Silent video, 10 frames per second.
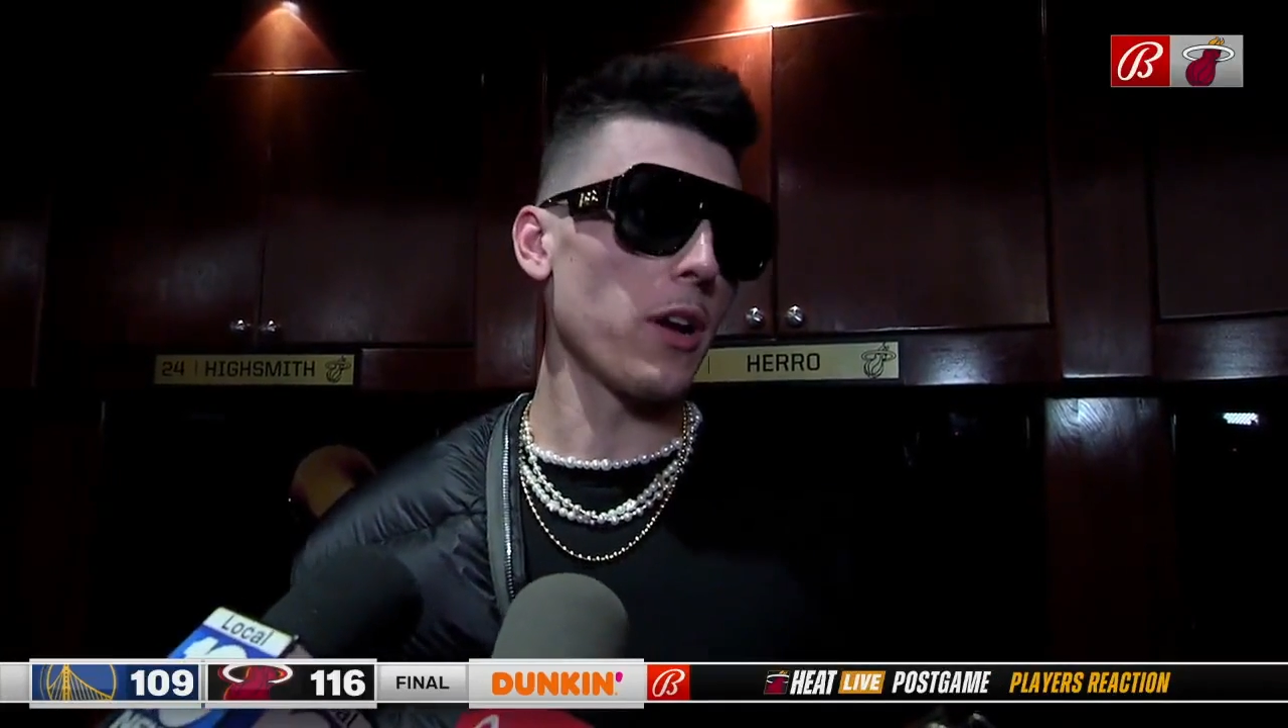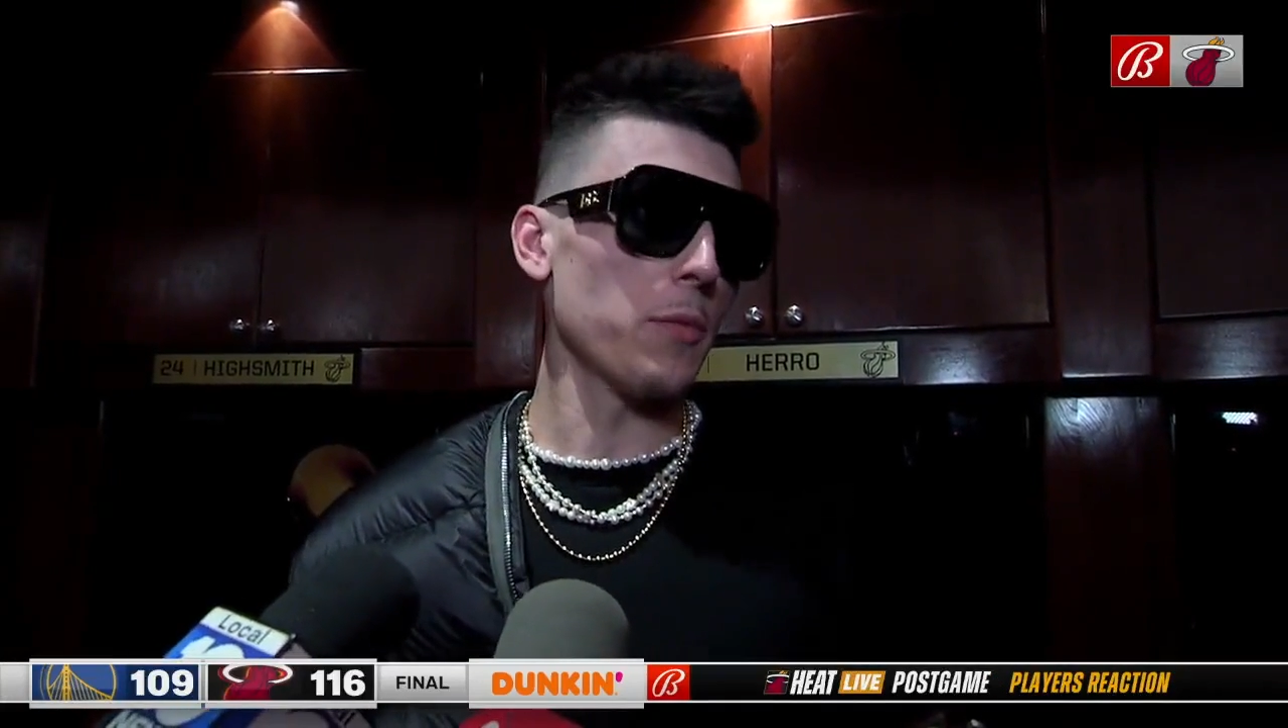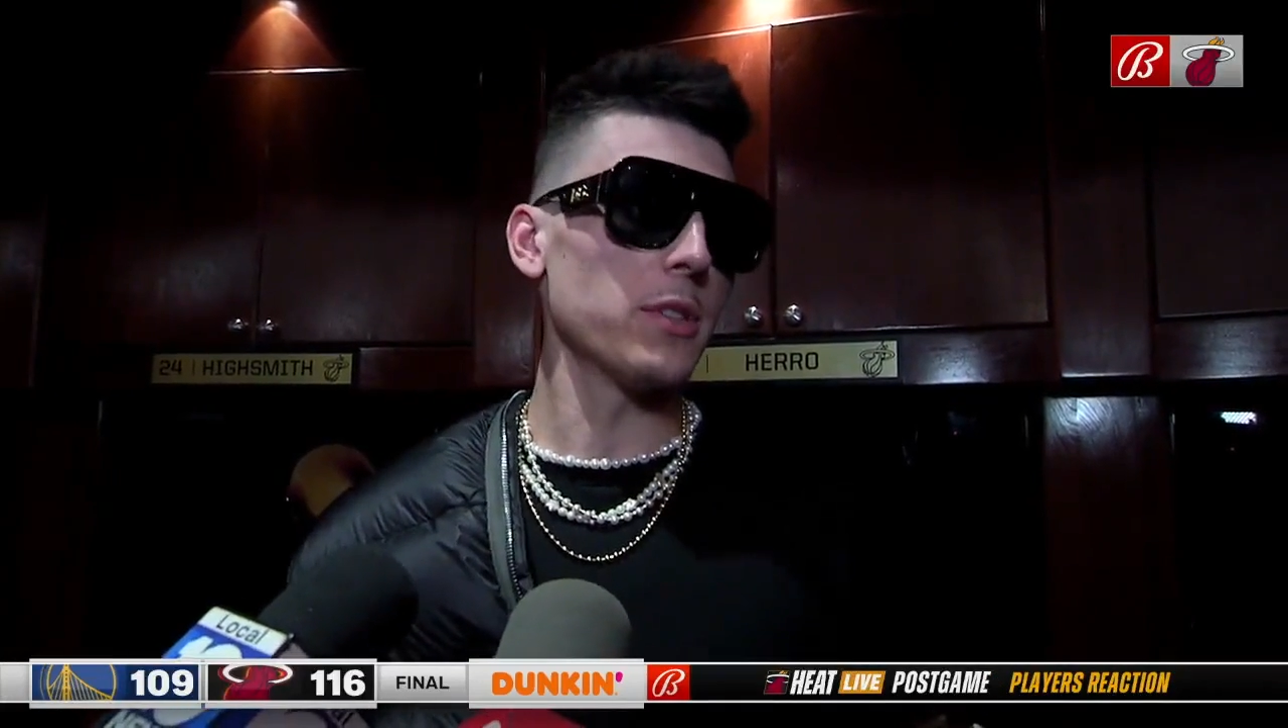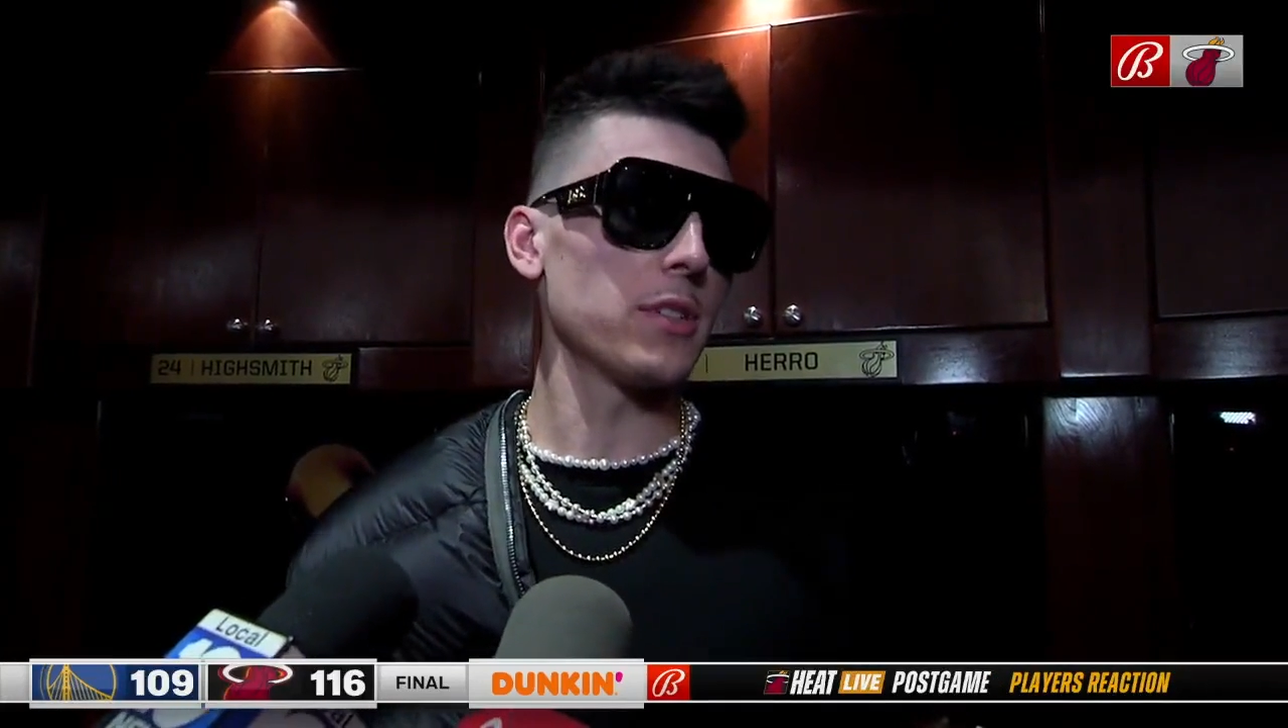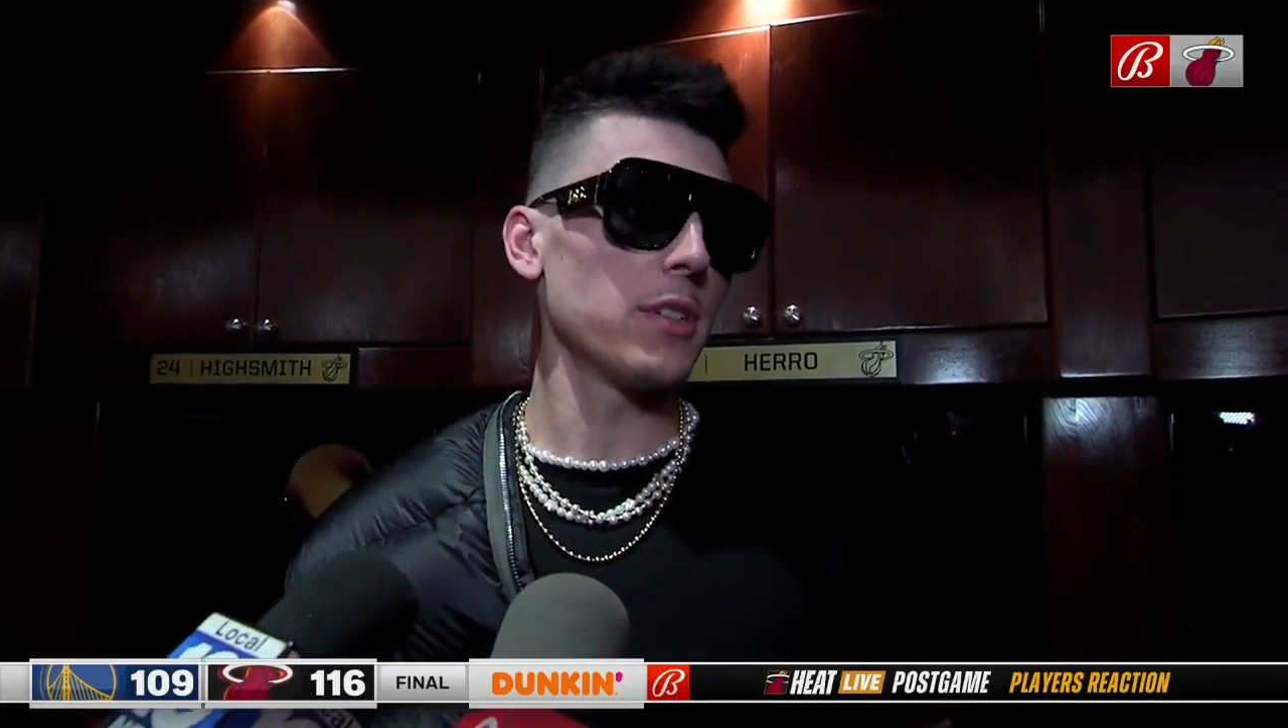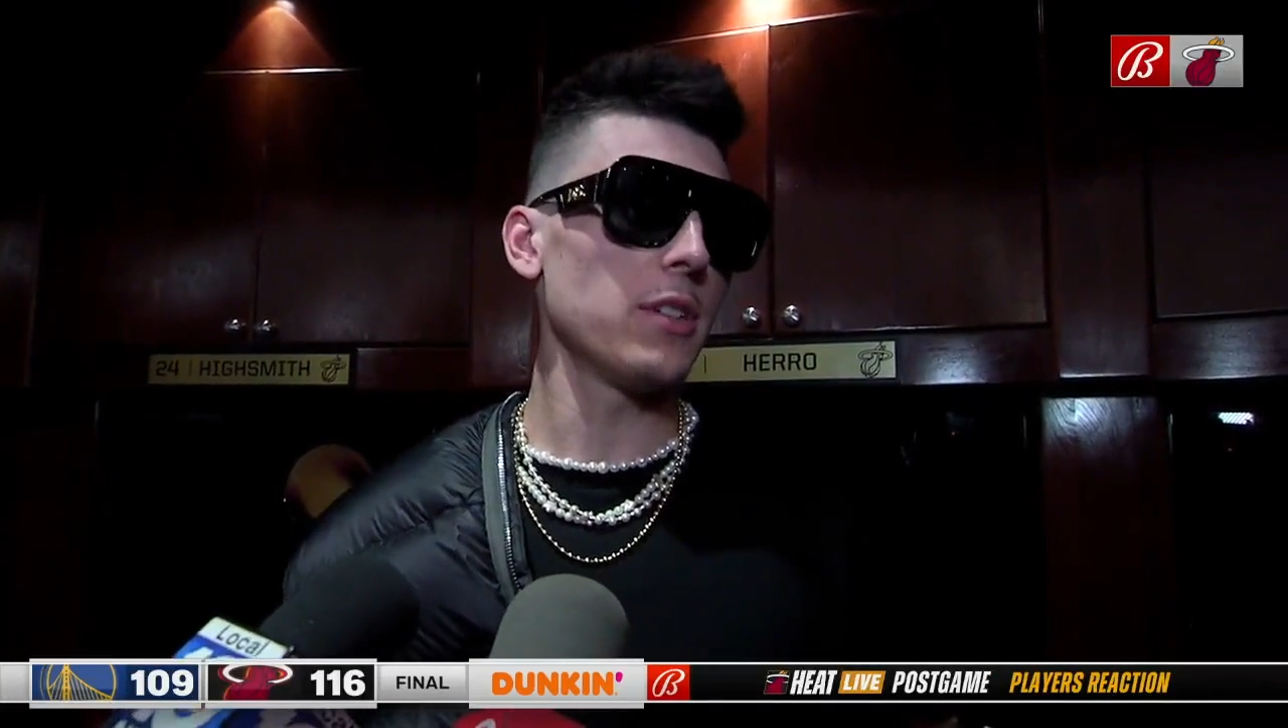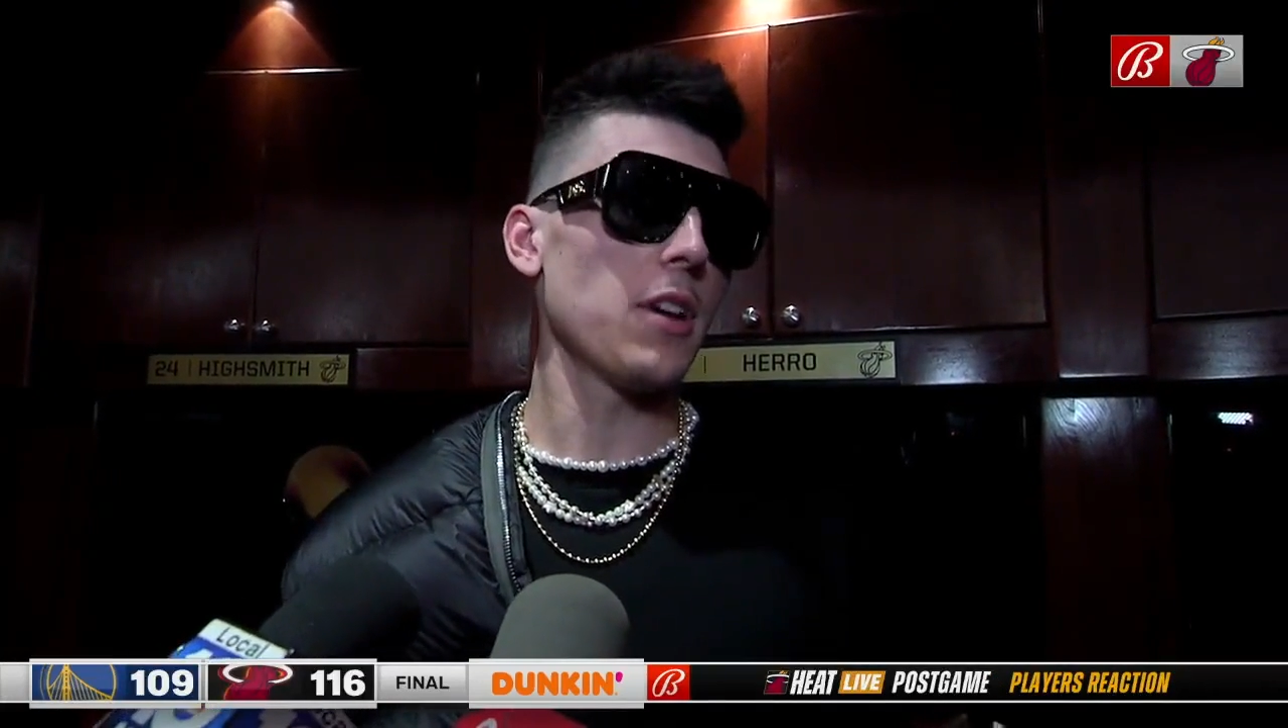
up and see,